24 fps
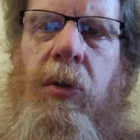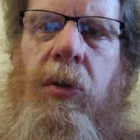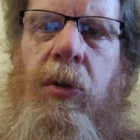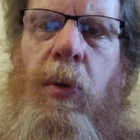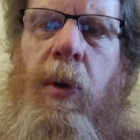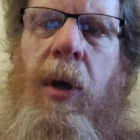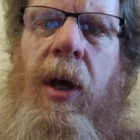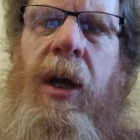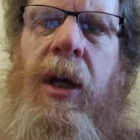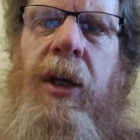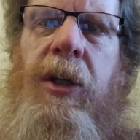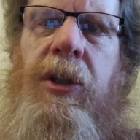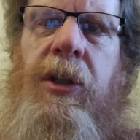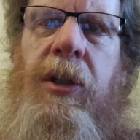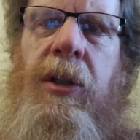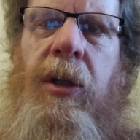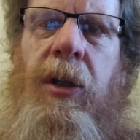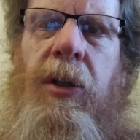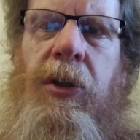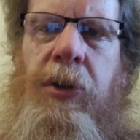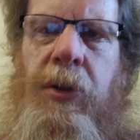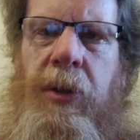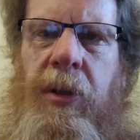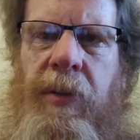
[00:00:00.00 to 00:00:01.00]
twice
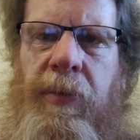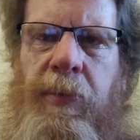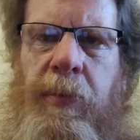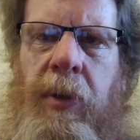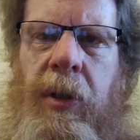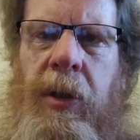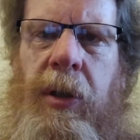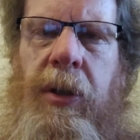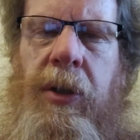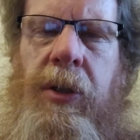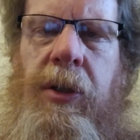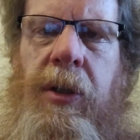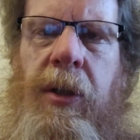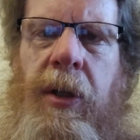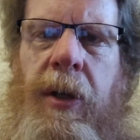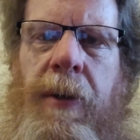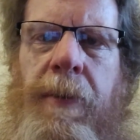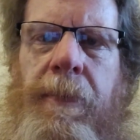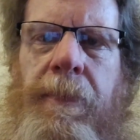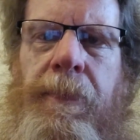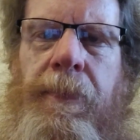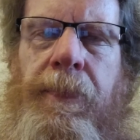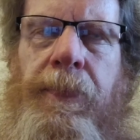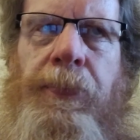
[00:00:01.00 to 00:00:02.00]
instead of once.
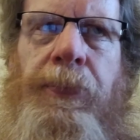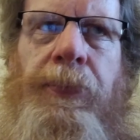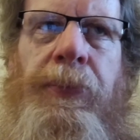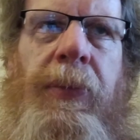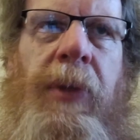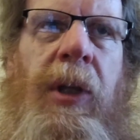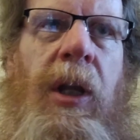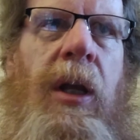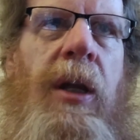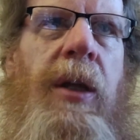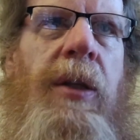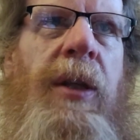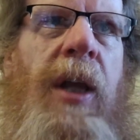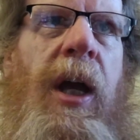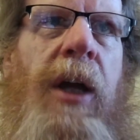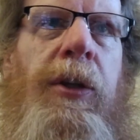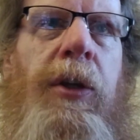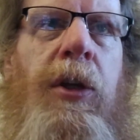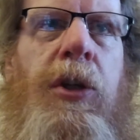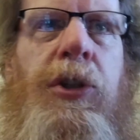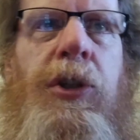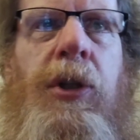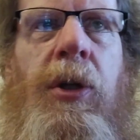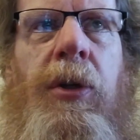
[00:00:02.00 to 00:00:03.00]
Now,
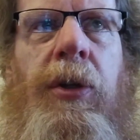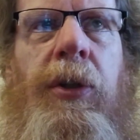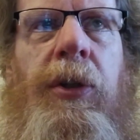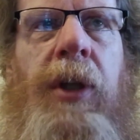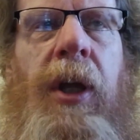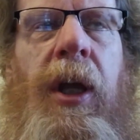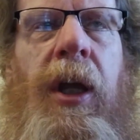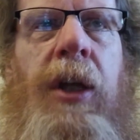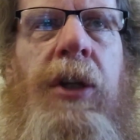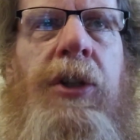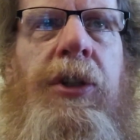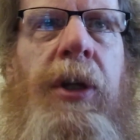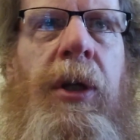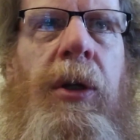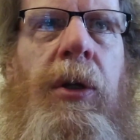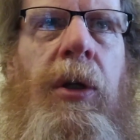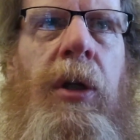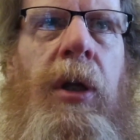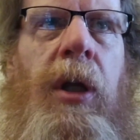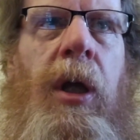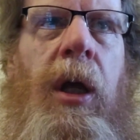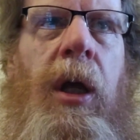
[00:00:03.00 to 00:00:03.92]
there's certain things that